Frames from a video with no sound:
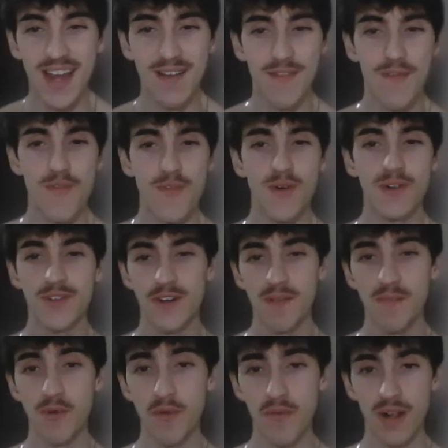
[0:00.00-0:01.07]
of a 4-turn
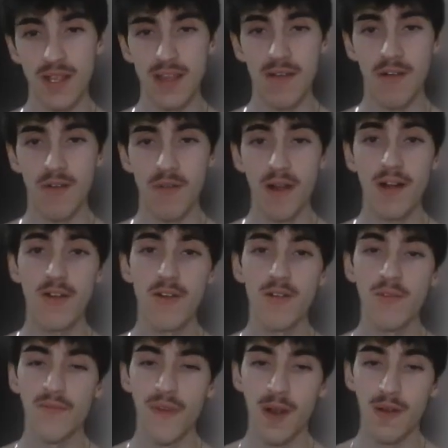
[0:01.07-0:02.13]
move right there.
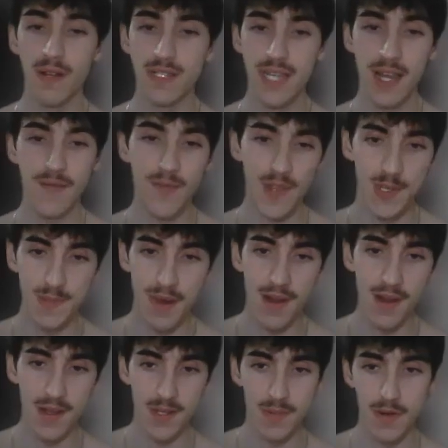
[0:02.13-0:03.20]
Oranguru, very safe in this
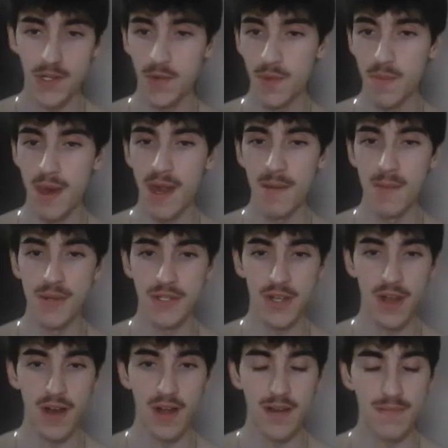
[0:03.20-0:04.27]
meta, especially with Manabuzz
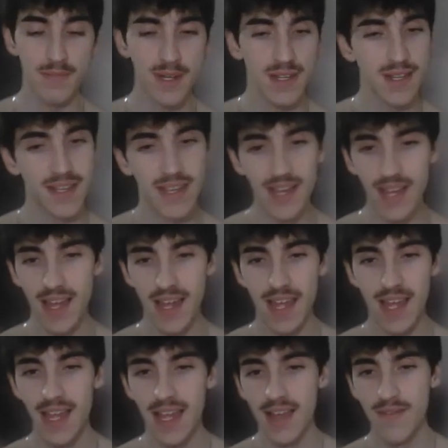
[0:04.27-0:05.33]
gone, but
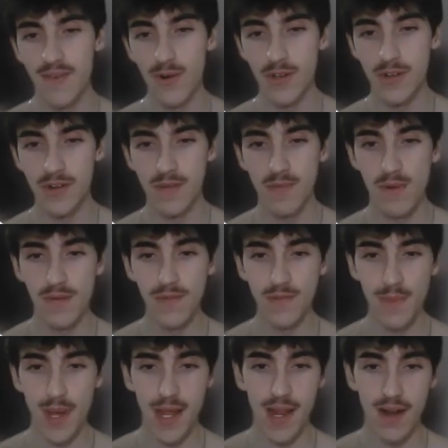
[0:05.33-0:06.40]
4-turn moves,
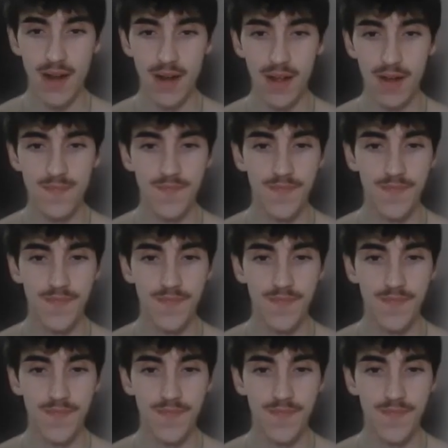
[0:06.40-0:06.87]
man, I don't know.